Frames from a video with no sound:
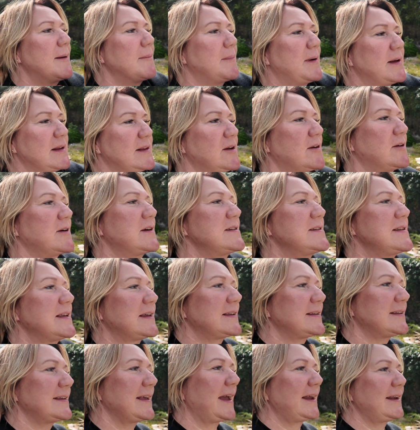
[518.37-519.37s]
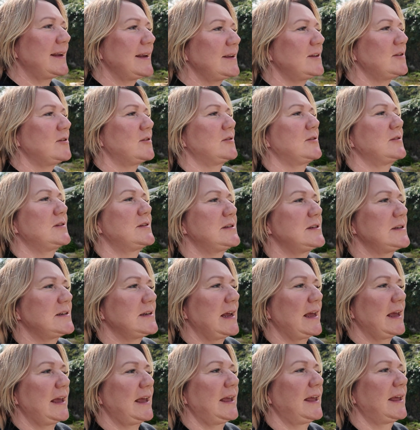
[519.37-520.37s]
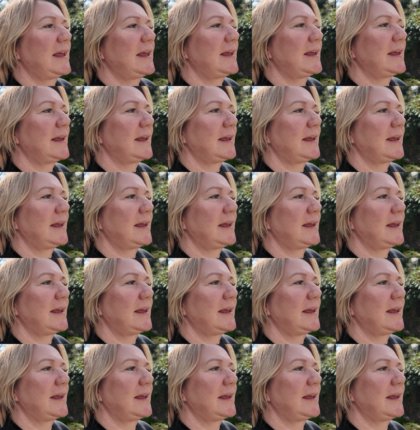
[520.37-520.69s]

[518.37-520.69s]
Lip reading: But there is exciting news today.